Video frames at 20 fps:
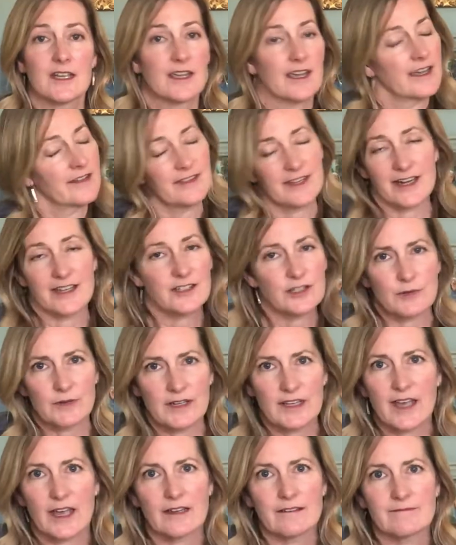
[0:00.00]
And then I do it
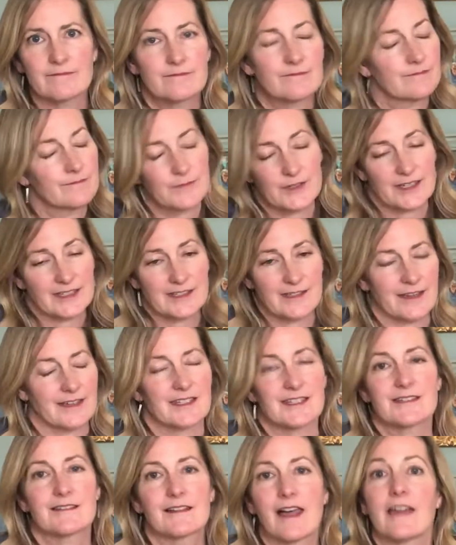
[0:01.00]
again, because
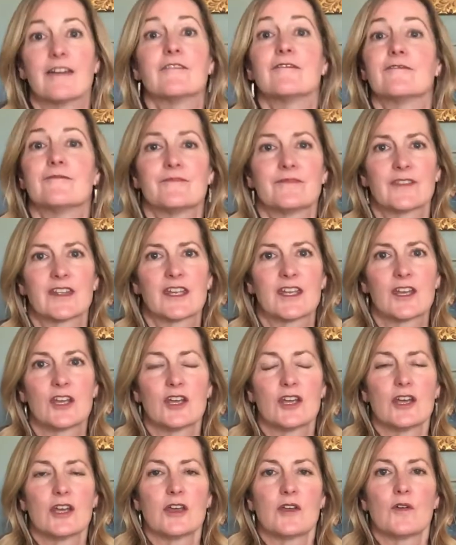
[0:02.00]
that's life.
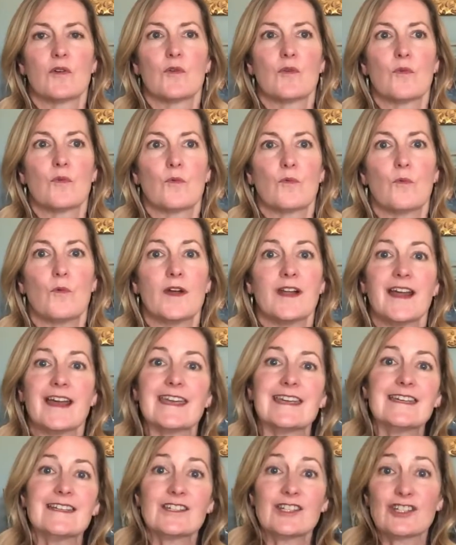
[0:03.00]
When I
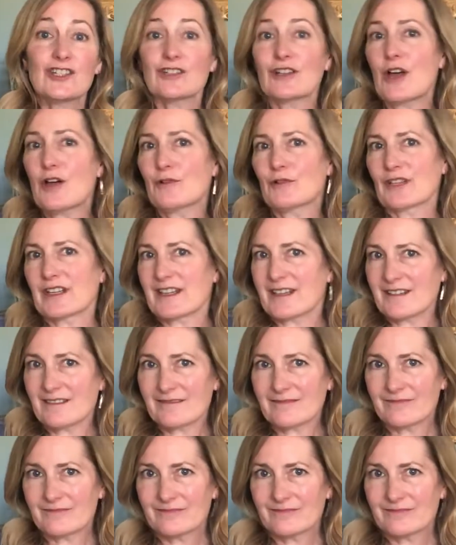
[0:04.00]
eat slowly,